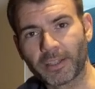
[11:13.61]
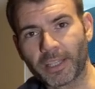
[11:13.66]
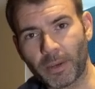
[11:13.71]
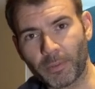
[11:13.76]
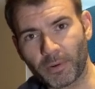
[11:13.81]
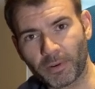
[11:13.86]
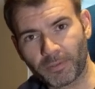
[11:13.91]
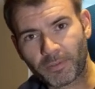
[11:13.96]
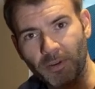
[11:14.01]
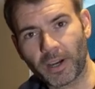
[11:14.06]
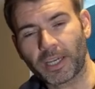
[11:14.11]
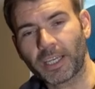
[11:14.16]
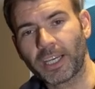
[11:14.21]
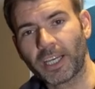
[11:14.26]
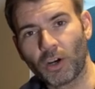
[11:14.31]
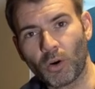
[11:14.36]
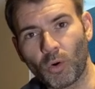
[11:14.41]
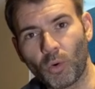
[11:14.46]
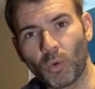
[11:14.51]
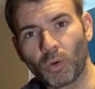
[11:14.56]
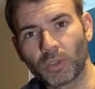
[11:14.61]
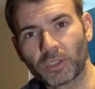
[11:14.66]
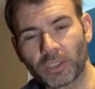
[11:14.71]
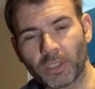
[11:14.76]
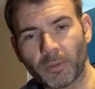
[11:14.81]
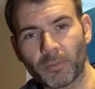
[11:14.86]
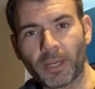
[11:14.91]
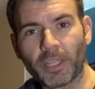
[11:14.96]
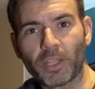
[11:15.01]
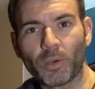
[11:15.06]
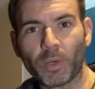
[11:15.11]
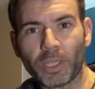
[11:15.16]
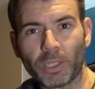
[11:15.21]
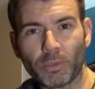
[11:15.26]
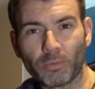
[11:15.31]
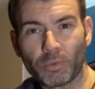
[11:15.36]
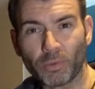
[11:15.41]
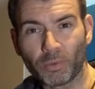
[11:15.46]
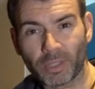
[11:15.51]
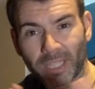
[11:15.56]
They were fucking awesome. And the way
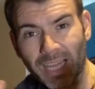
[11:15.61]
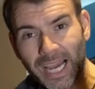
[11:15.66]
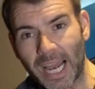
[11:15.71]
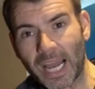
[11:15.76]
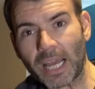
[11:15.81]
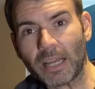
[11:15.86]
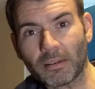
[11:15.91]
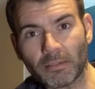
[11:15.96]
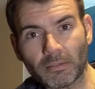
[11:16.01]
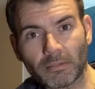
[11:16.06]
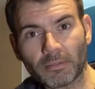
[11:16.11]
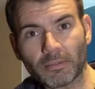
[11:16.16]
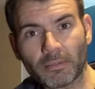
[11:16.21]
you do that